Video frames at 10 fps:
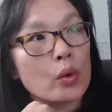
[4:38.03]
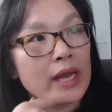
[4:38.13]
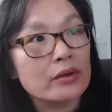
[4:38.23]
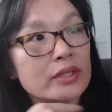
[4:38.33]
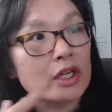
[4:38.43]

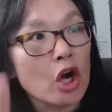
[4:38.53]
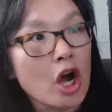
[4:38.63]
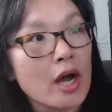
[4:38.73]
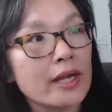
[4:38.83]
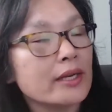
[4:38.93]
counting
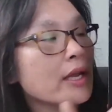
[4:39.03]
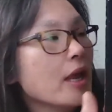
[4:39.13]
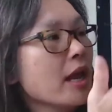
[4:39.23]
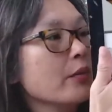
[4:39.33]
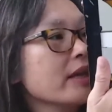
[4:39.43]
on
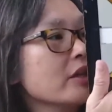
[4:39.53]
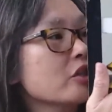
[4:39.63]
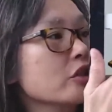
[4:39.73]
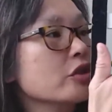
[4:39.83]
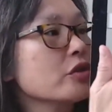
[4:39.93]
and we
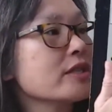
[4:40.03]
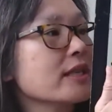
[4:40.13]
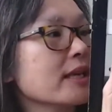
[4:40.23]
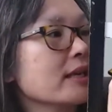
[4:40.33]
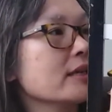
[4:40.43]
introduce
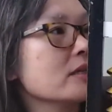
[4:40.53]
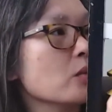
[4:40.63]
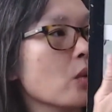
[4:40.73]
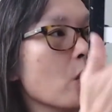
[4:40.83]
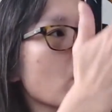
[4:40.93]
the
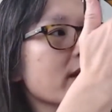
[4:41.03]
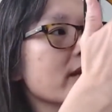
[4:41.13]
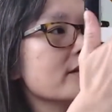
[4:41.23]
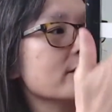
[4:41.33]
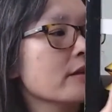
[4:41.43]
kids, well, what
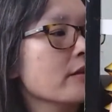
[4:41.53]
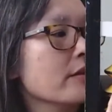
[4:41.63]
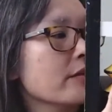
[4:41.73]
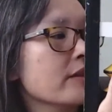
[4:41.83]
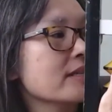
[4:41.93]
is
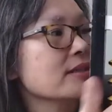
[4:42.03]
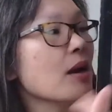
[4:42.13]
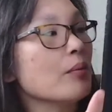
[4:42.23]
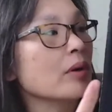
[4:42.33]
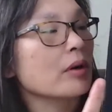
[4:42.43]
this
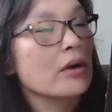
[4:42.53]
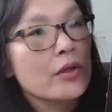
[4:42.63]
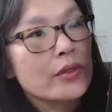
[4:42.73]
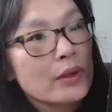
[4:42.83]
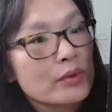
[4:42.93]
number?
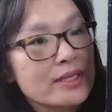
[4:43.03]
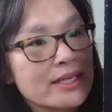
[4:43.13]
They will